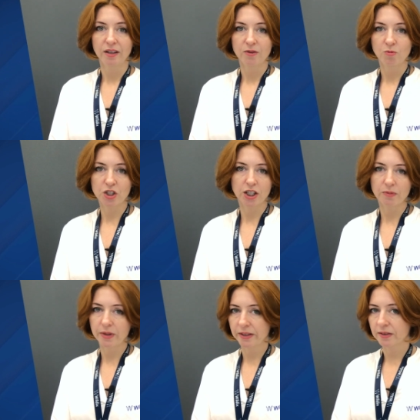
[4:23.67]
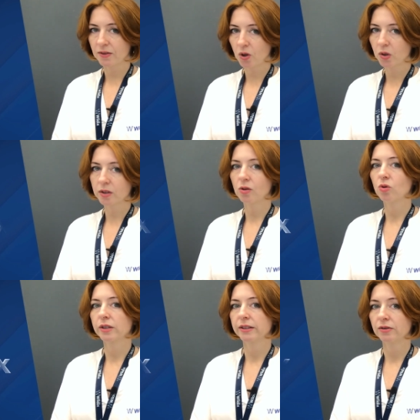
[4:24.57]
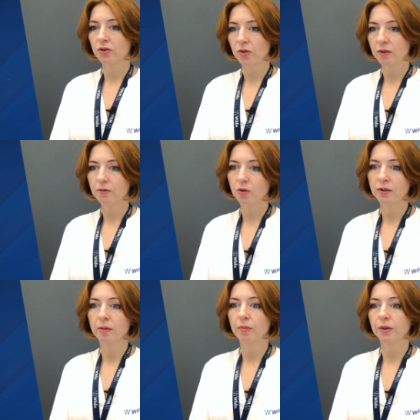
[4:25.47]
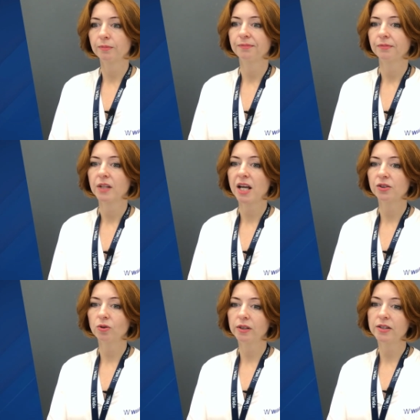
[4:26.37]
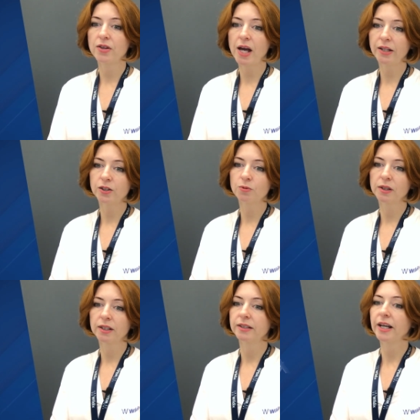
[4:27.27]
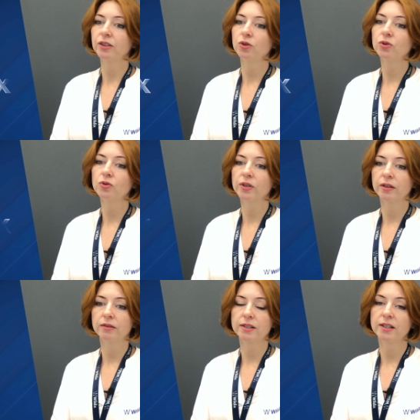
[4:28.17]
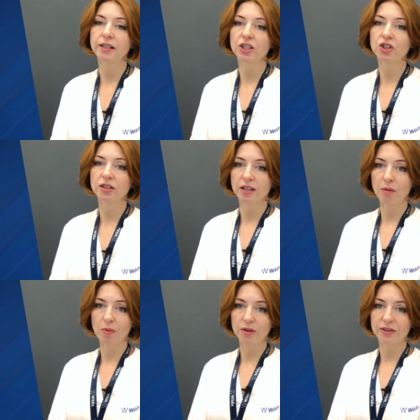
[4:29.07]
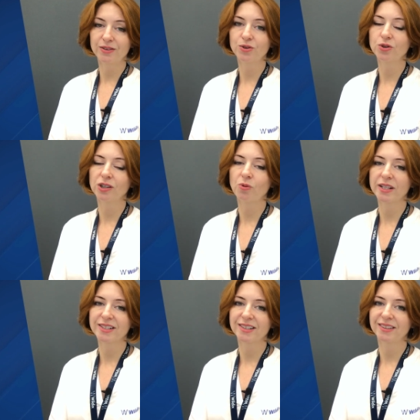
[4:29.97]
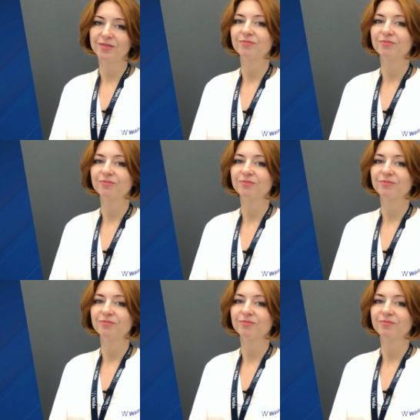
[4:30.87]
which can be an external or an internal phone number, and only then it will connect you to the destination number that you requested.